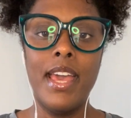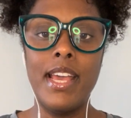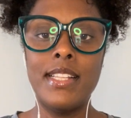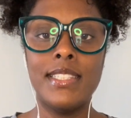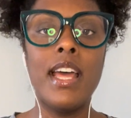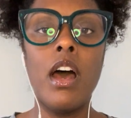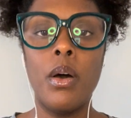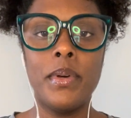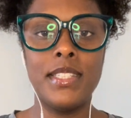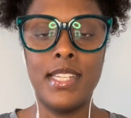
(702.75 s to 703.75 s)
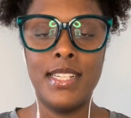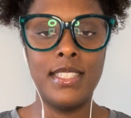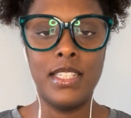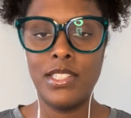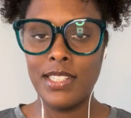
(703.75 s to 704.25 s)
it's not always
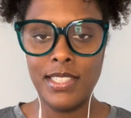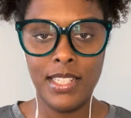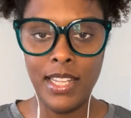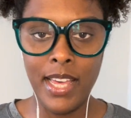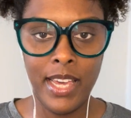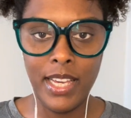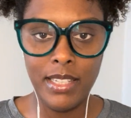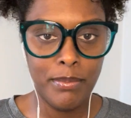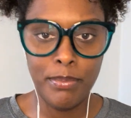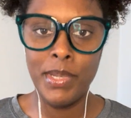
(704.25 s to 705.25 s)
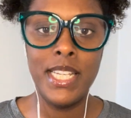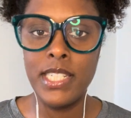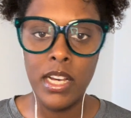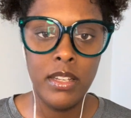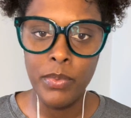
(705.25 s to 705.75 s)
easy just to like be
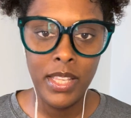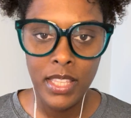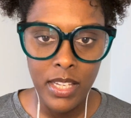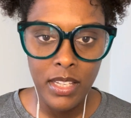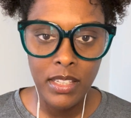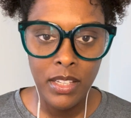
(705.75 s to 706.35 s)
done with it.